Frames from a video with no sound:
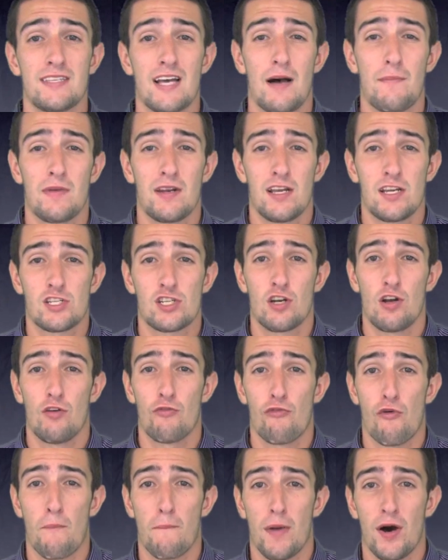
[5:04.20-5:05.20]
domination
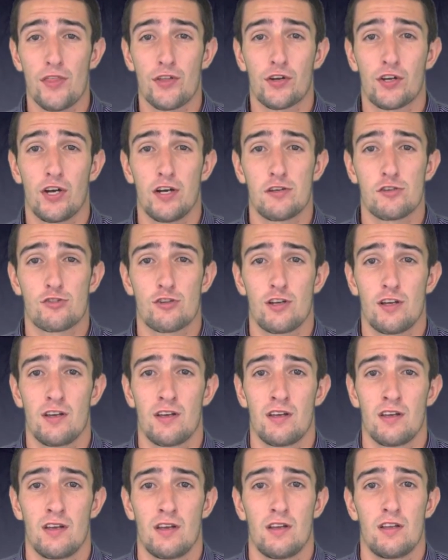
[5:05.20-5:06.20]
of a mother country
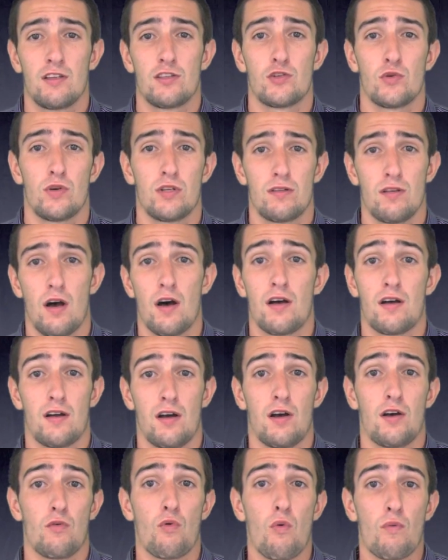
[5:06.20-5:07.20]
to
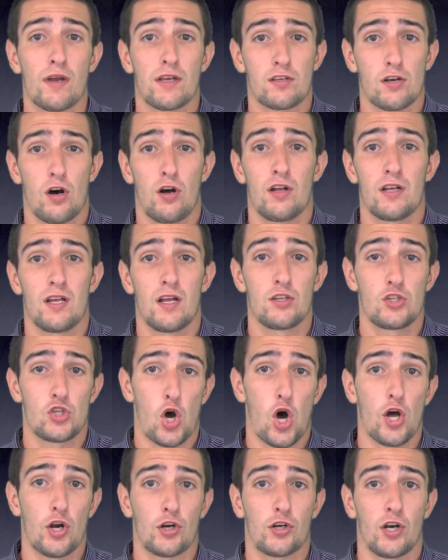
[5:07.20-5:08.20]
what we call a
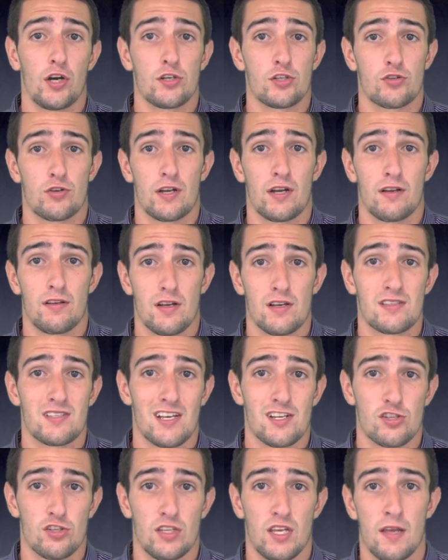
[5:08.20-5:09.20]
daughter country,
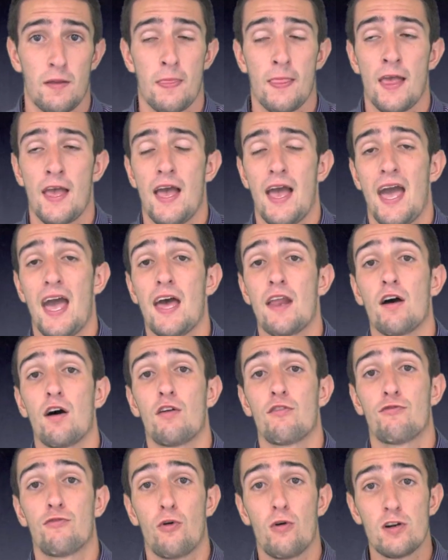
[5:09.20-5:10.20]
essentially. And
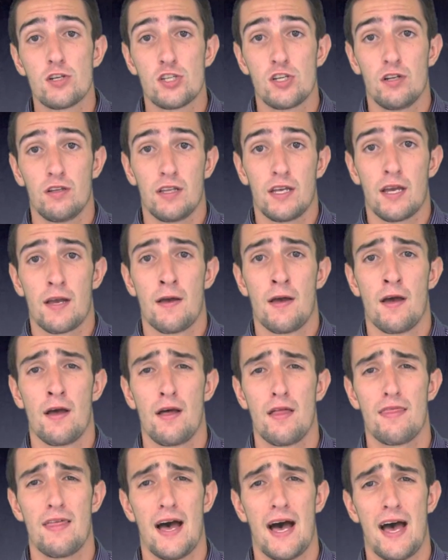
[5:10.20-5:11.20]
unfortunately,
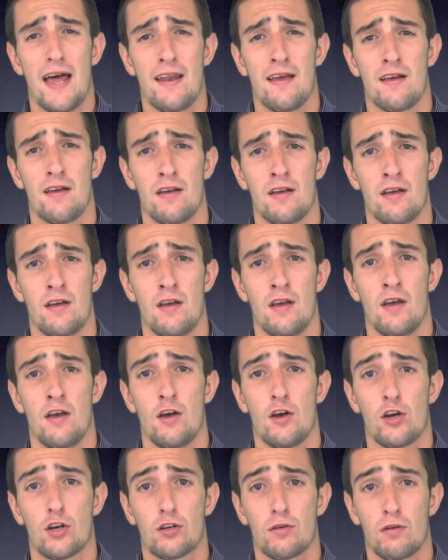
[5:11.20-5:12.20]
that
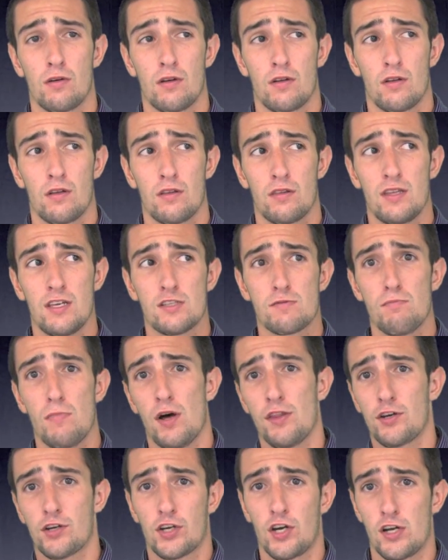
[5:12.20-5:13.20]
these
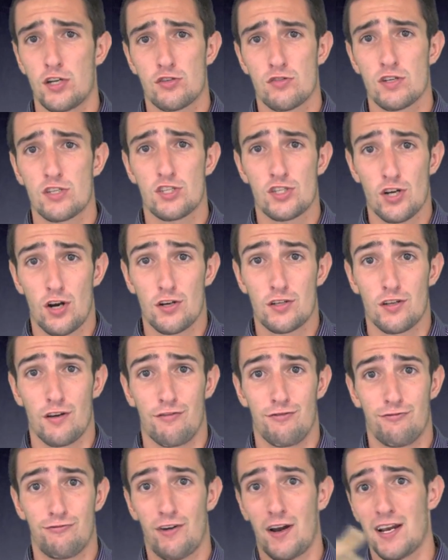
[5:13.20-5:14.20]
mother countries start to
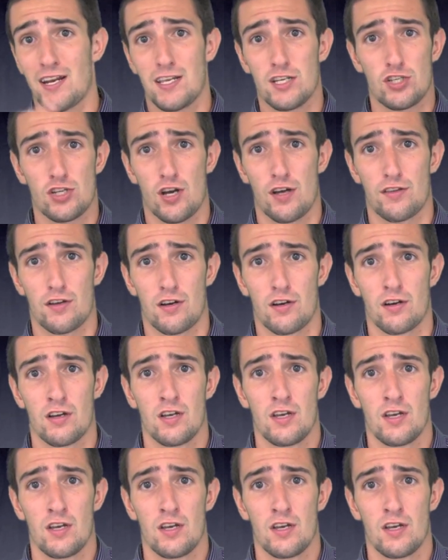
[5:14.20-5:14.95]
fight each other.